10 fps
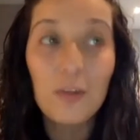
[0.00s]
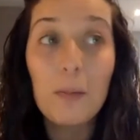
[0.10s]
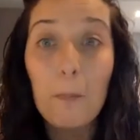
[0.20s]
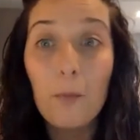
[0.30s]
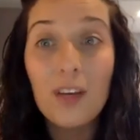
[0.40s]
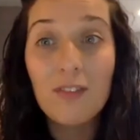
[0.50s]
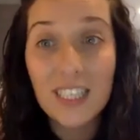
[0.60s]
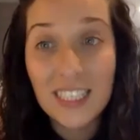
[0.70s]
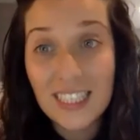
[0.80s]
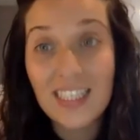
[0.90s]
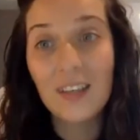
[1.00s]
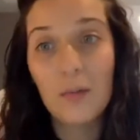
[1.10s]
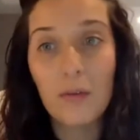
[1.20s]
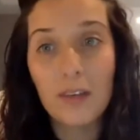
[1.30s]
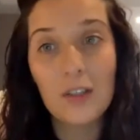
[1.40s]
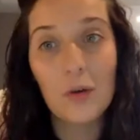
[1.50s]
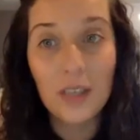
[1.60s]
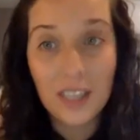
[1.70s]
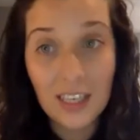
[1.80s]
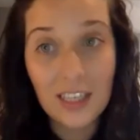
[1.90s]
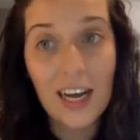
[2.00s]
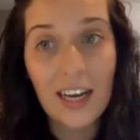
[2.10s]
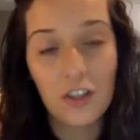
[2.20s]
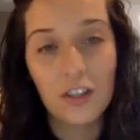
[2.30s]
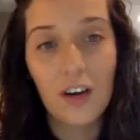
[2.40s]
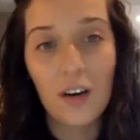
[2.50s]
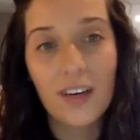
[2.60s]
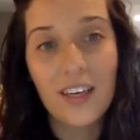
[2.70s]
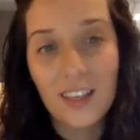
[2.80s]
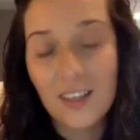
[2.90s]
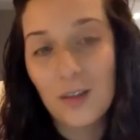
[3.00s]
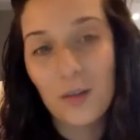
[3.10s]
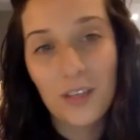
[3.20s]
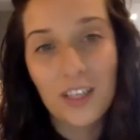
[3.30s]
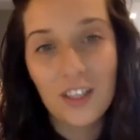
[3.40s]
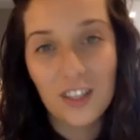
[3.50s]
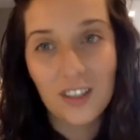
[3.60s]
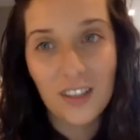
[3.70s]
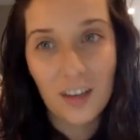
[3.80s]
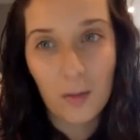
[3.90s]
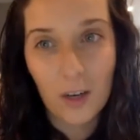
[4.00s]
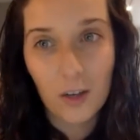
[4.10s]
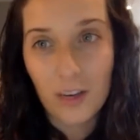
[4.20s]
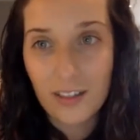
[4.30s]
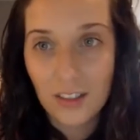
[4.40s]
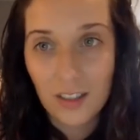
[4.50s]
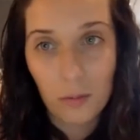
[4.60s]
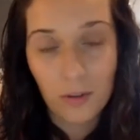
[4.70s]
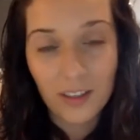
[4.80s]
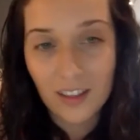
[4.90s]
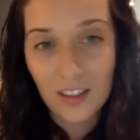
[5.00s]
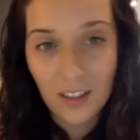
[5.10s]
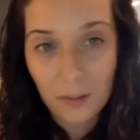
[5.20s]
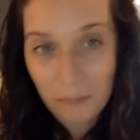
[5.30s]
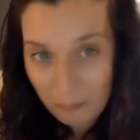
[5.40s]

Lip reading: we've exceeded what we donated last year already in donations, and we're on track to double it this year.